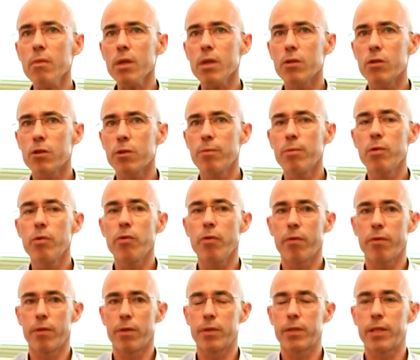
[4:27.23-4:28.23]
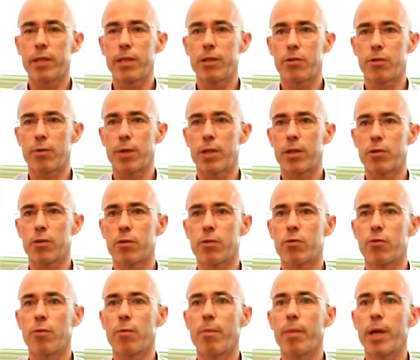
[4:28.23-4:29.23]
smooth the situation,
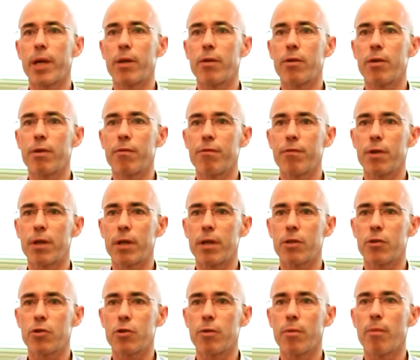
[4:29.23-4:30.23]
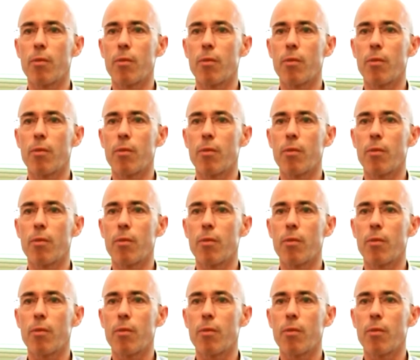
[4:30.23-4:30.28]
to make unification